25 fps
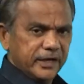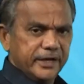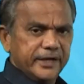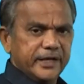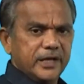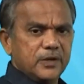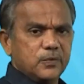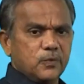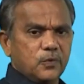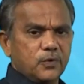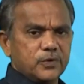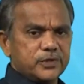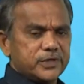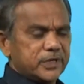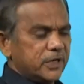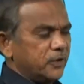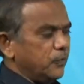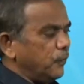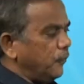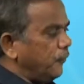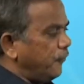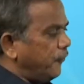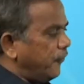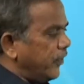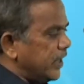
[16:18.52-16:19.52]
on the
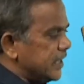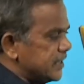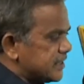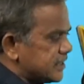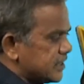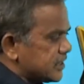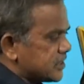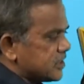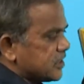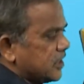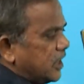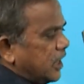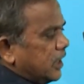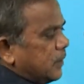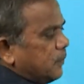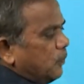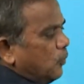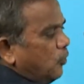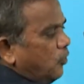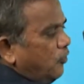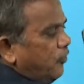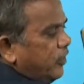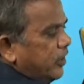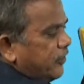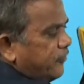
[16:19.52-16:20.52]
Indian Ocean, winds
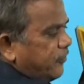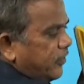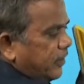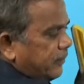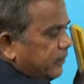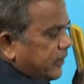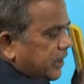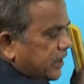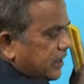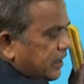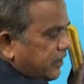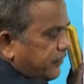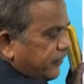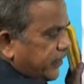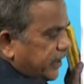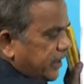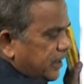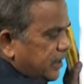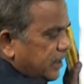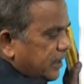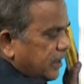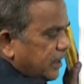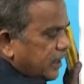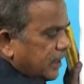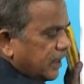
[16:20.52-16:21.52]
start moving from
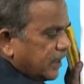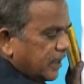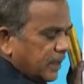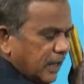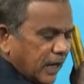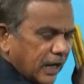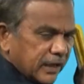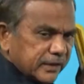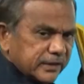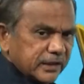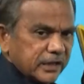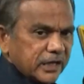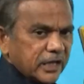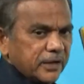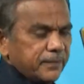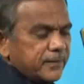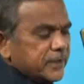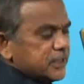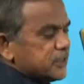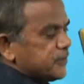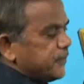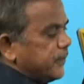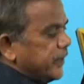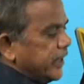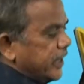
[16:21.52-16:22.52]
that of the
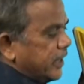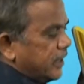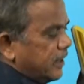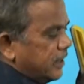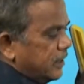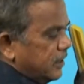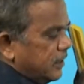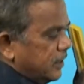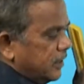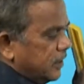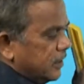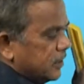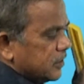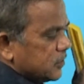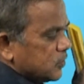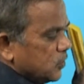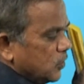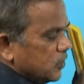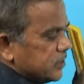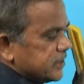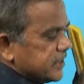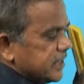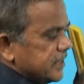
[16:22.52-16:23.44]
northern hemisphere.